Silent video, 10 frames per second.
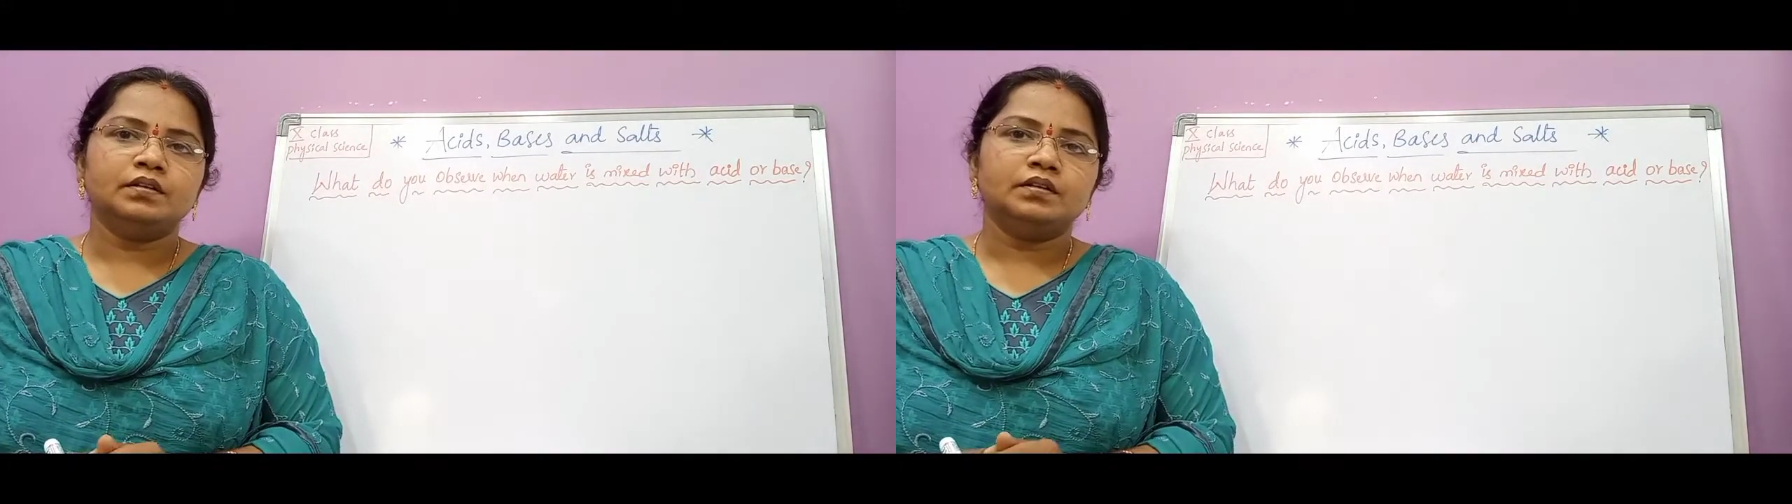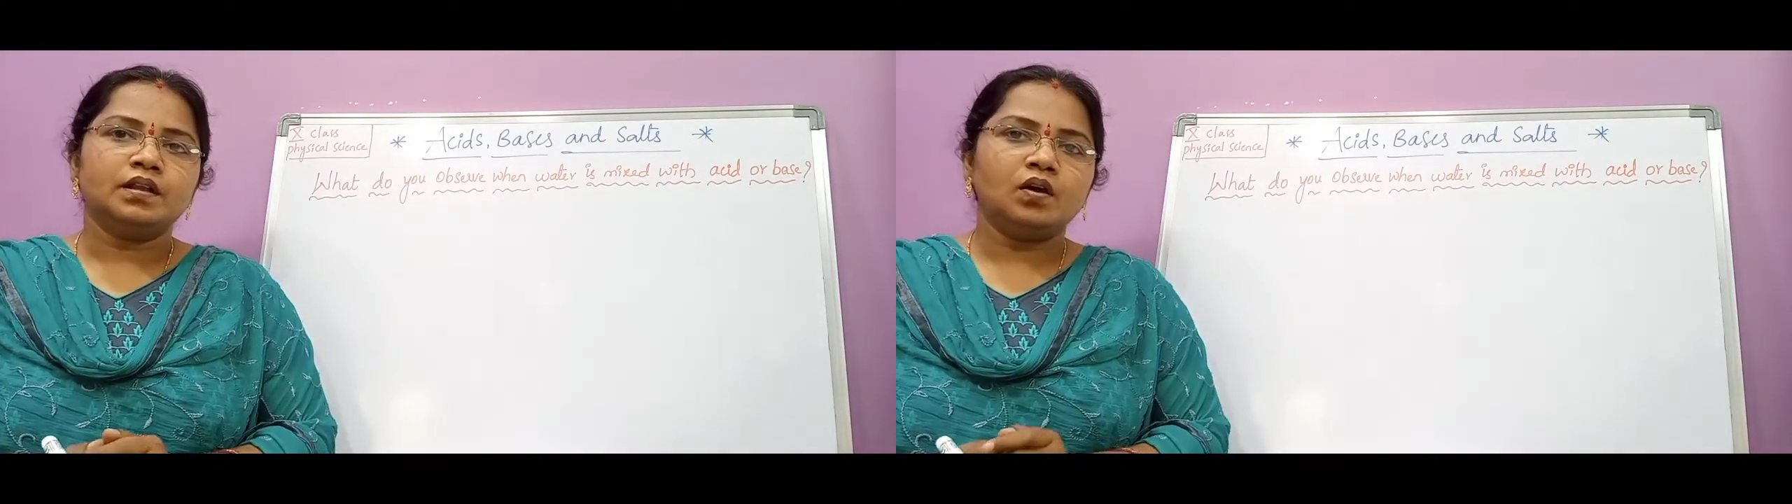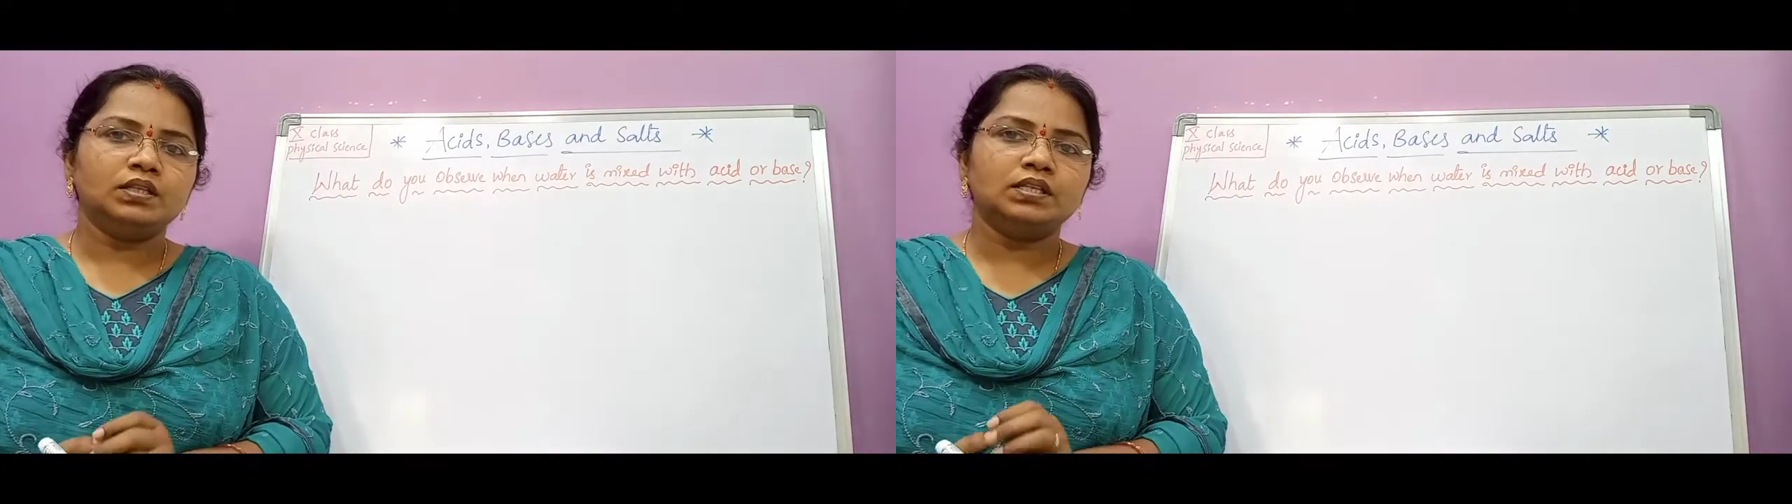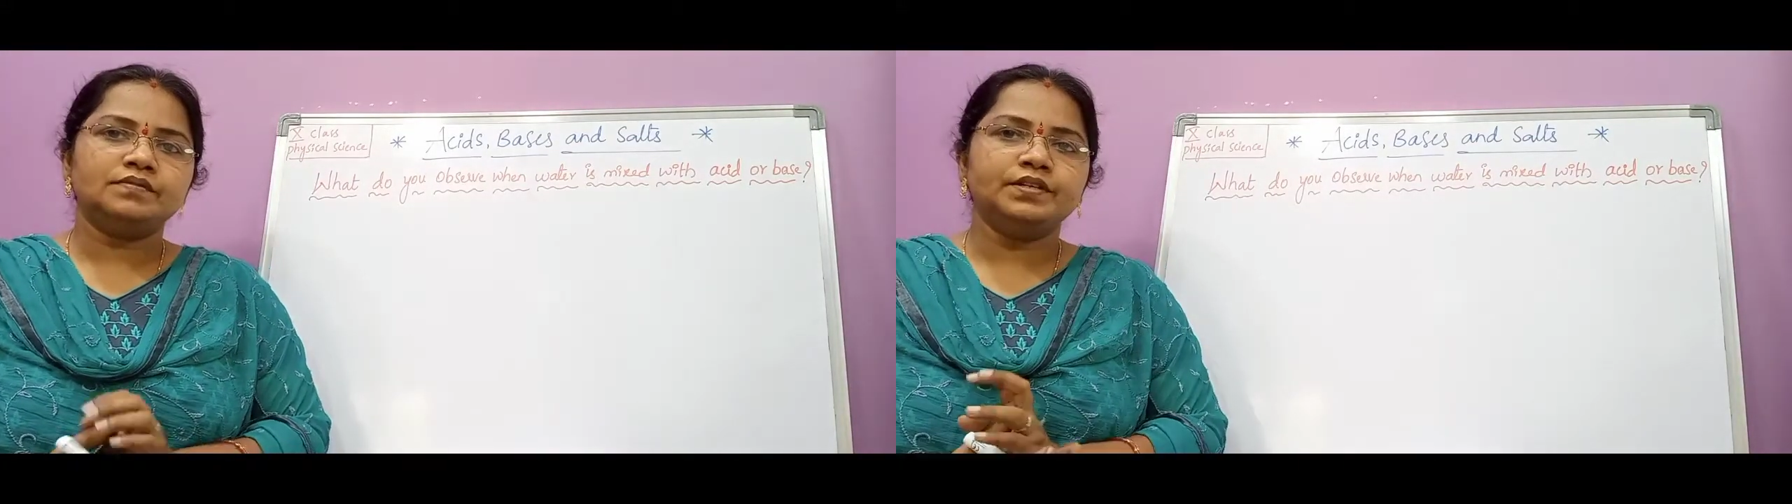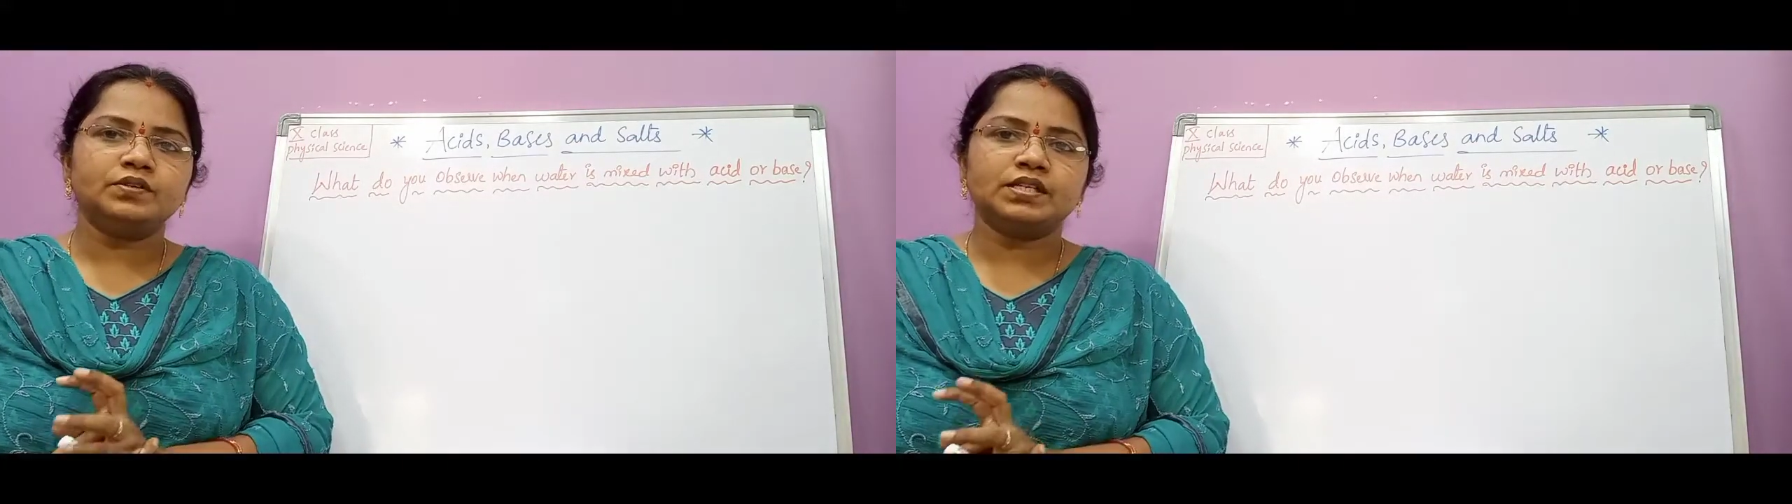Now in this
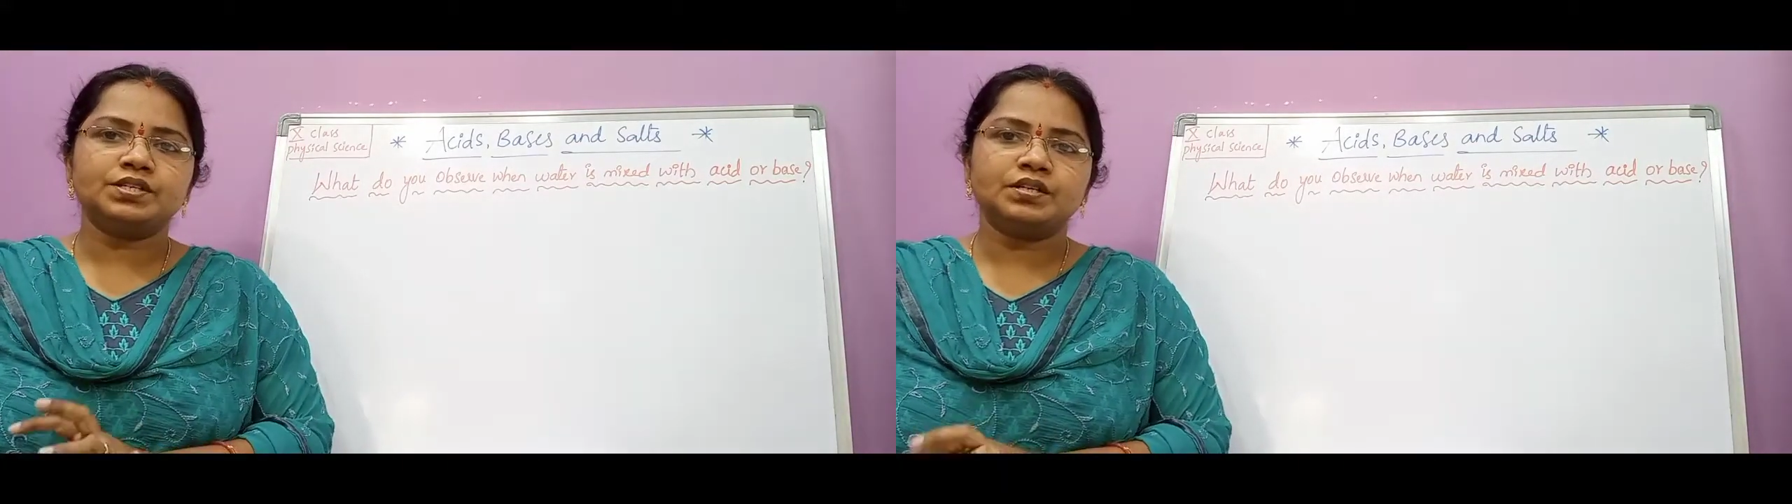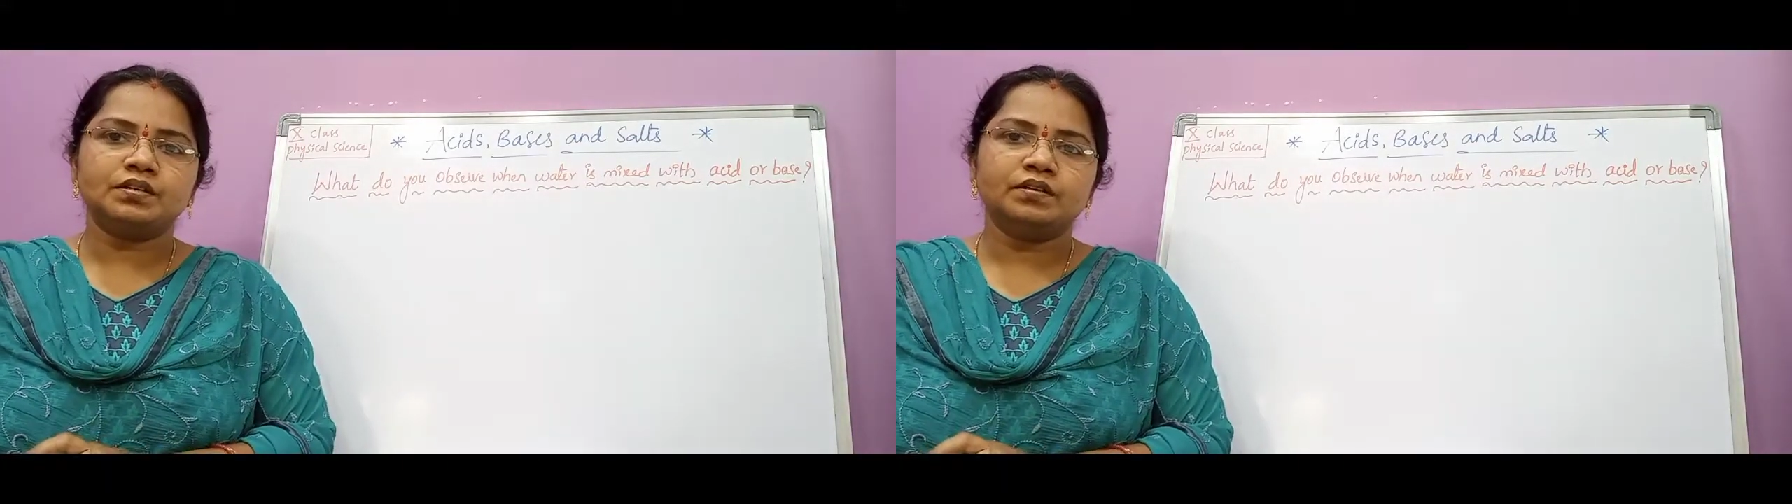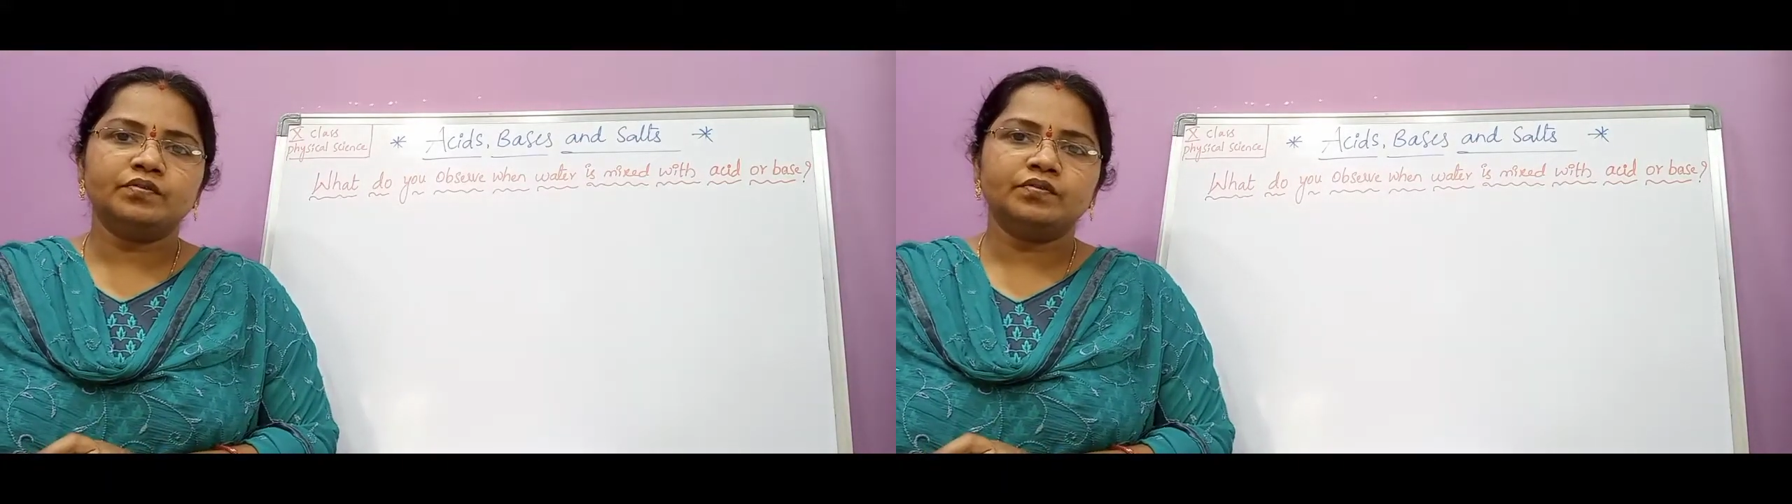video session,